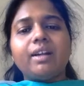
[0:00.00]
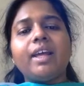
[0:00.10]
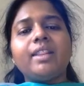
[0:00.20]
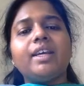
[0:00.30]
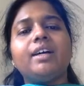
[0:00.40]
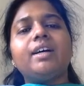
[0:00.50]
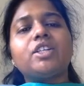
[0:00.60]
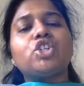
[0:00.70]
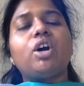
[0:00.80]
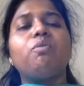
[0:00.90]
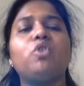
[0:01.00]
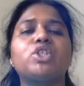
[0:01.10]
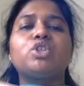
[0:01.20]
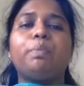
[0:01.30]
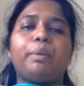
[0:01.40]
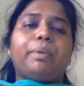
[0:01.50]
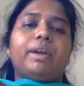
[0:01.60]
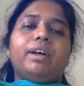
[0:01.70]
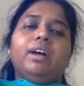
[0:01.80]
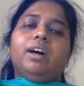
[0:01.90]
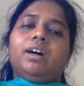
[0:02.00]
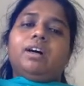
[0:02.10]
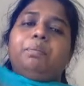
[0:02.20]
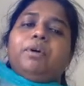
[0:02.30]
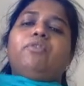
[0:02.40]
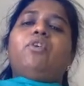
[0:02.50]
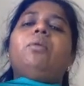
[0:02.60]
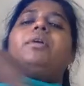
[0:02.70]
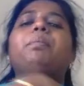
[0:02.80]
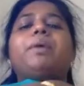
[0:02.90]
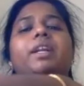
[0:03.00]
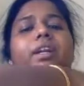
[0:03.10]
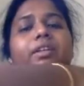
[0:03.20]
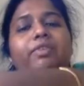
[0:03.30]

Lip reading: and their job was to perform repetitive